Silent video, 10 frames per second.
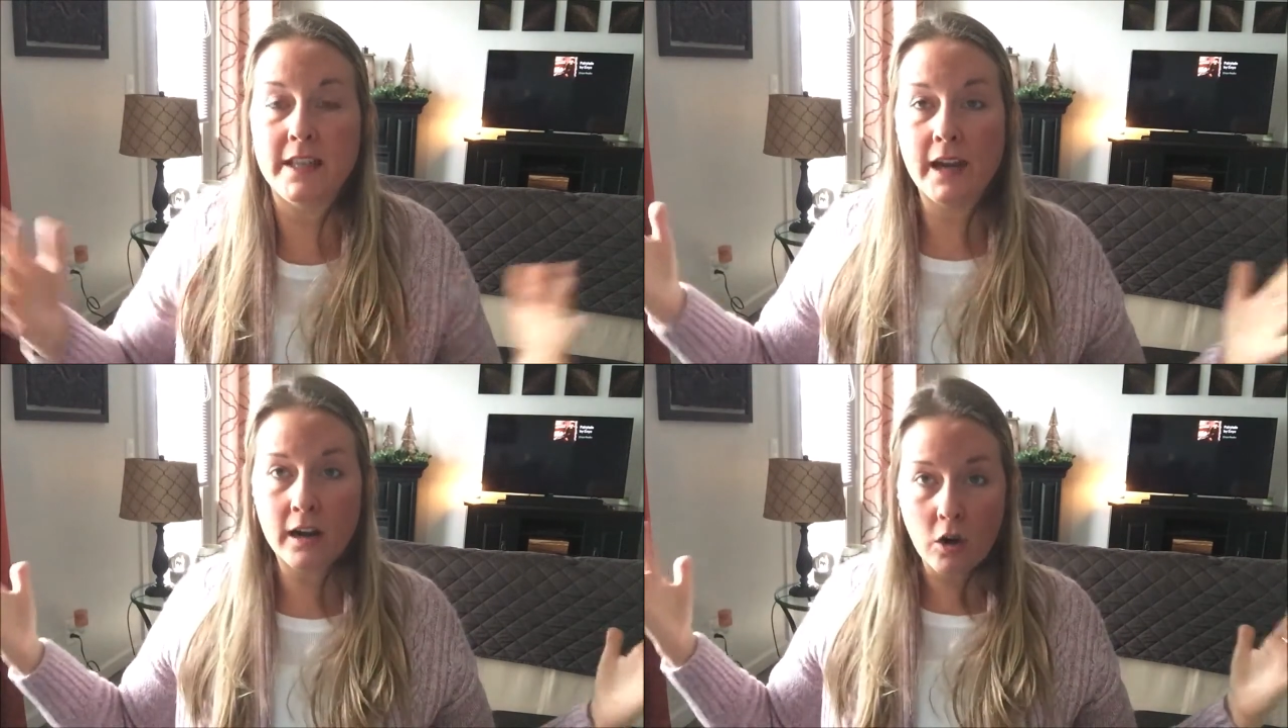
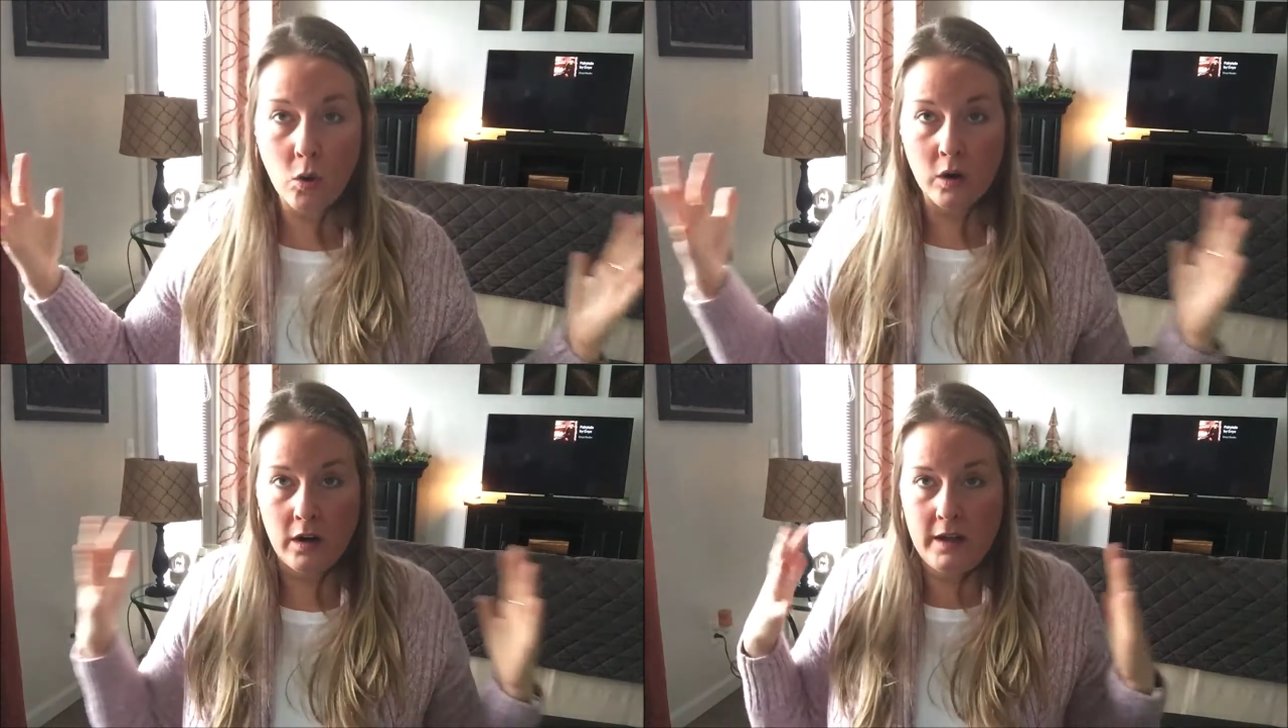then our
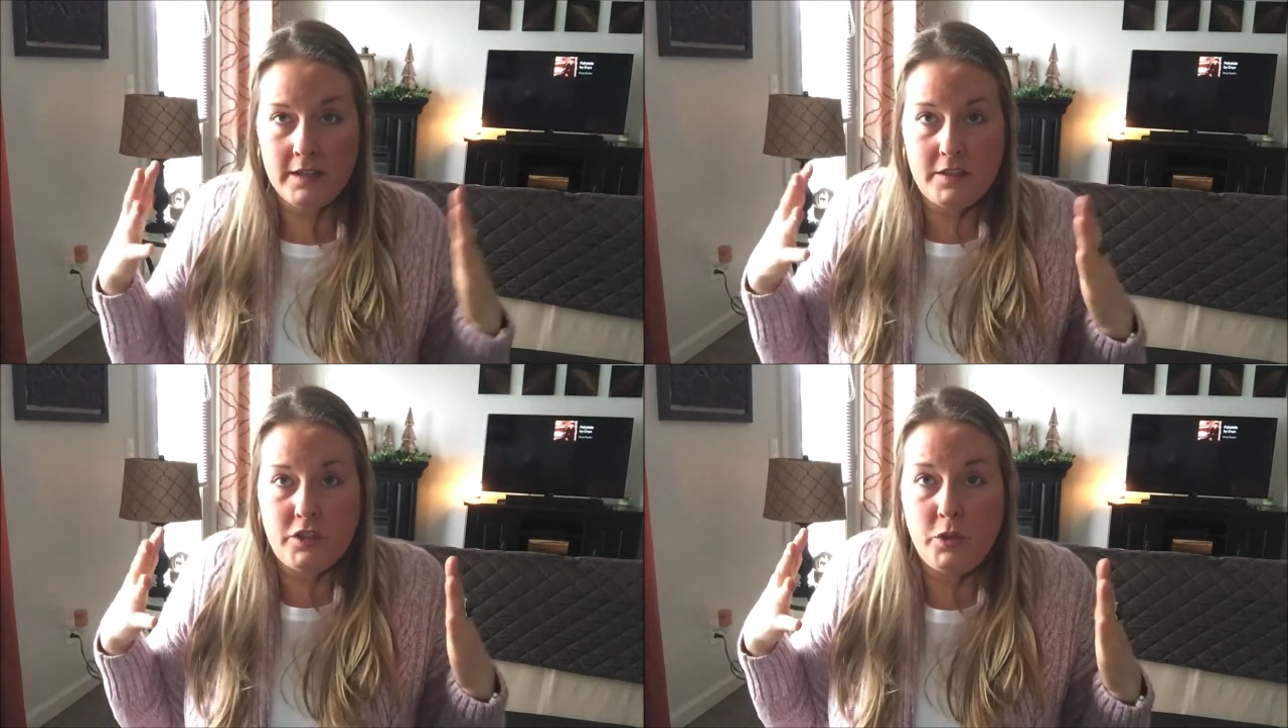aura
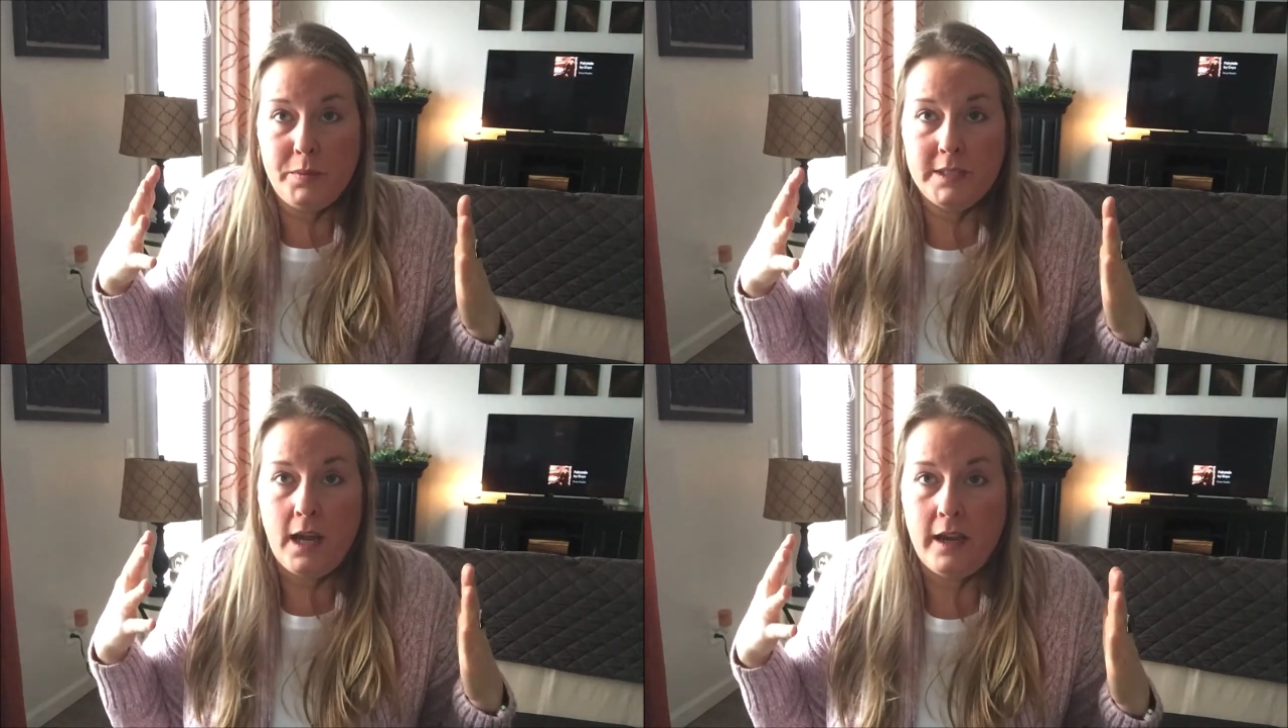is
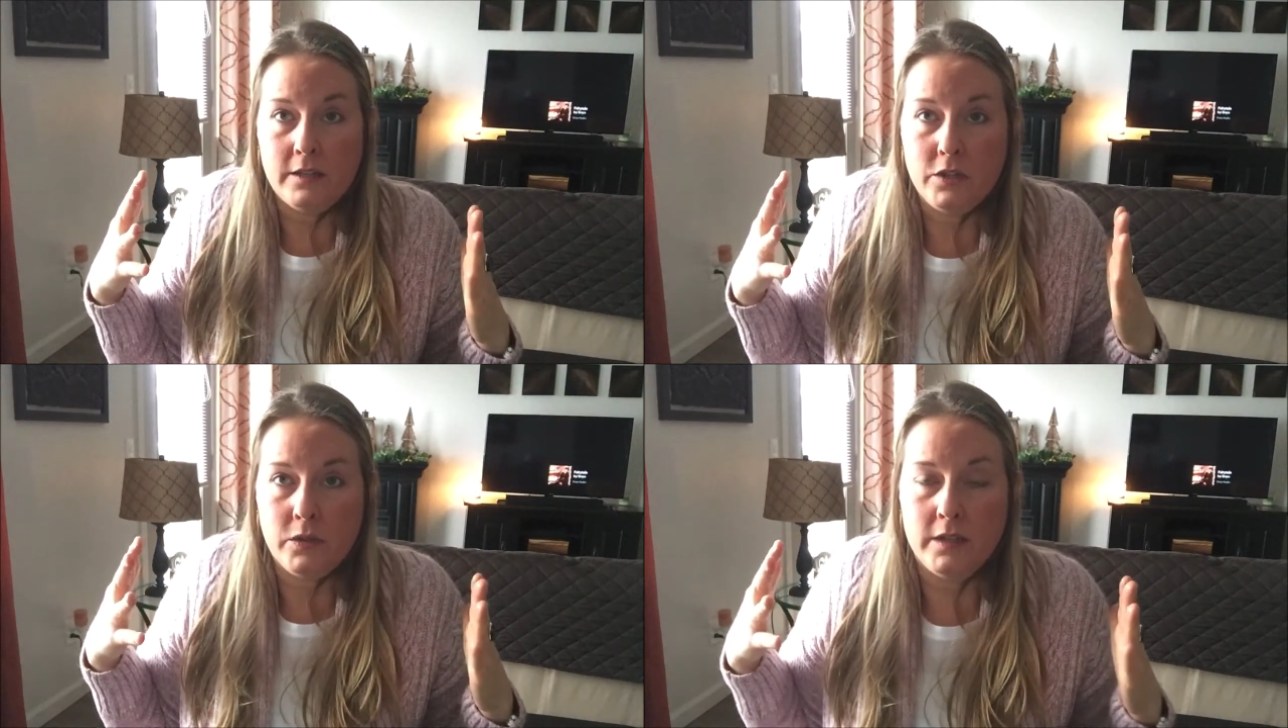super
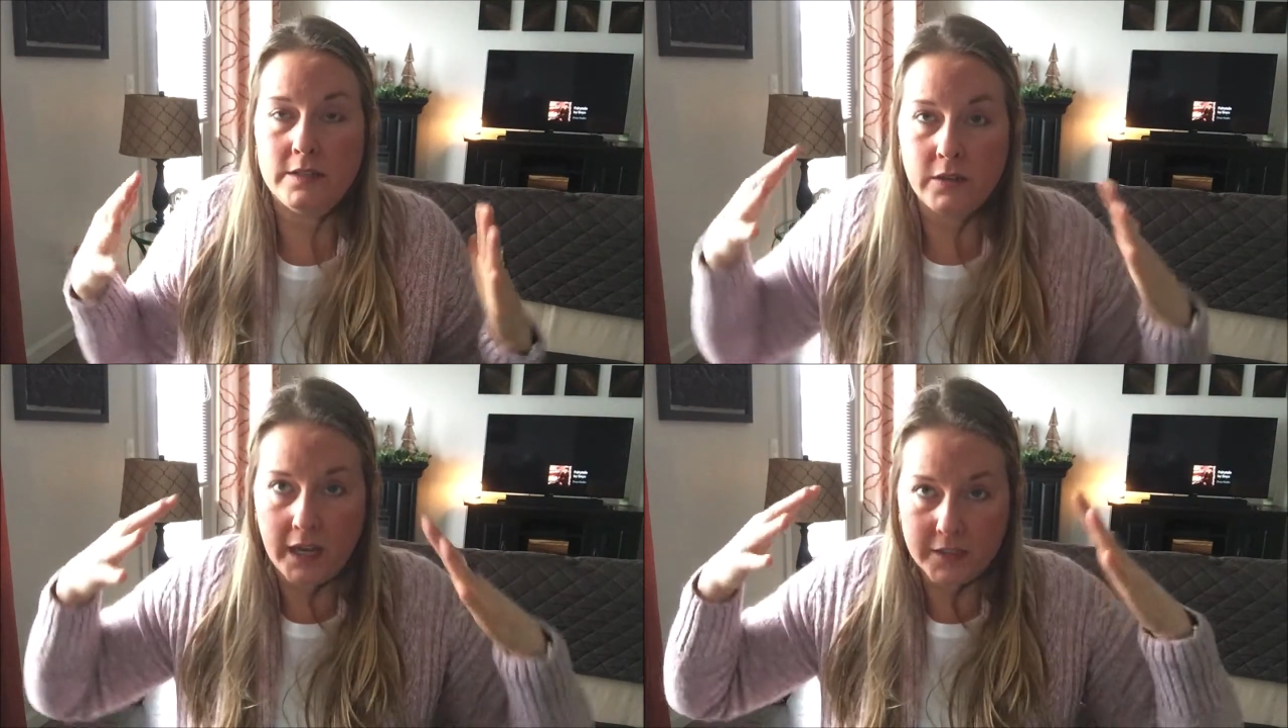tight to
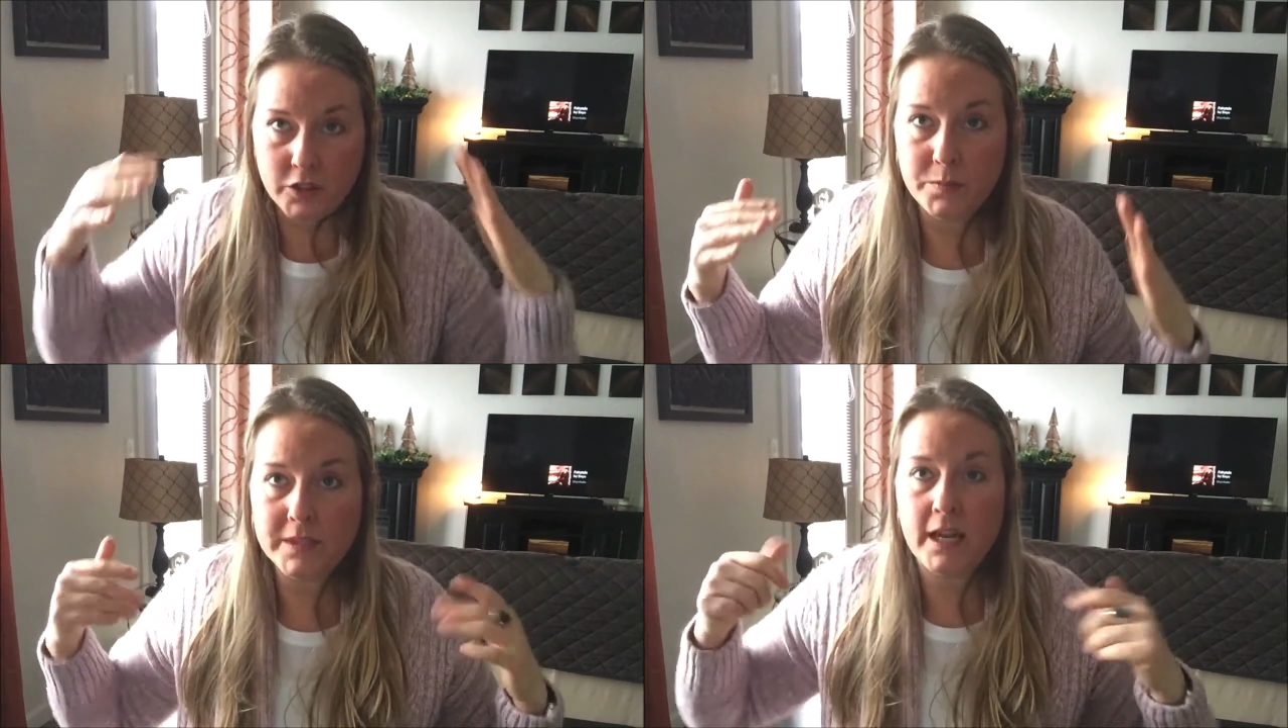us. Okay.
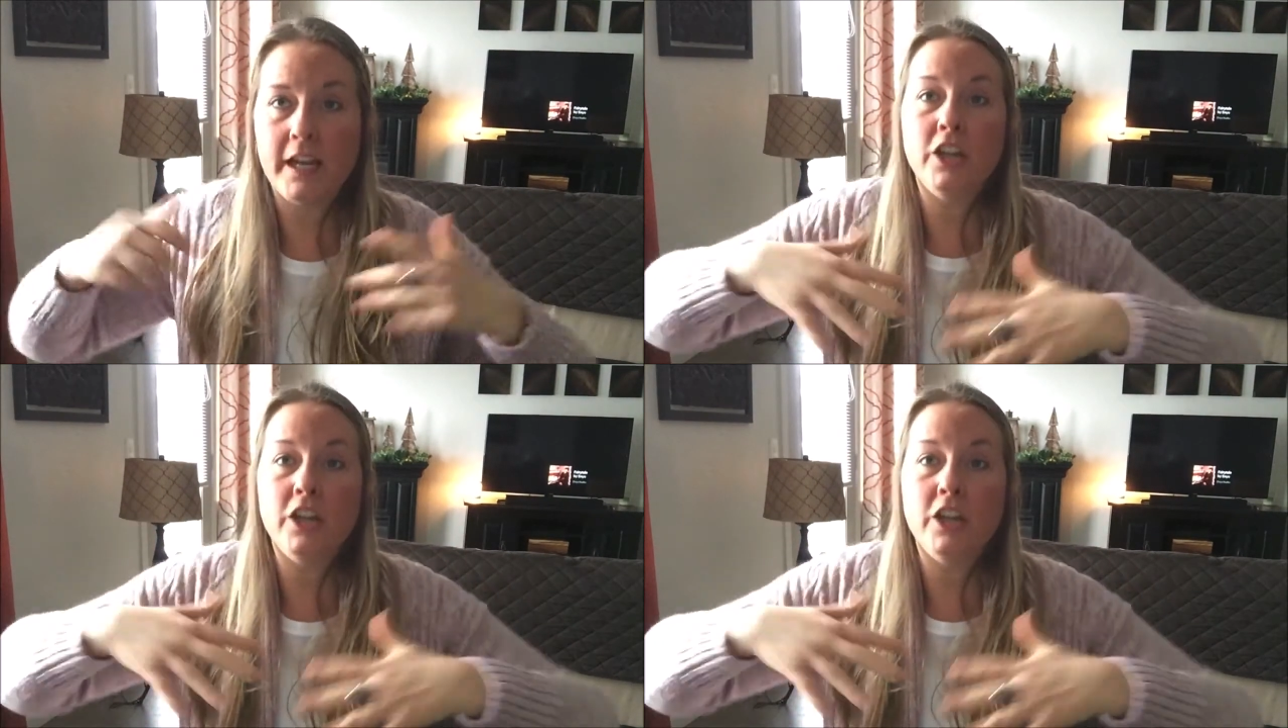Super tight.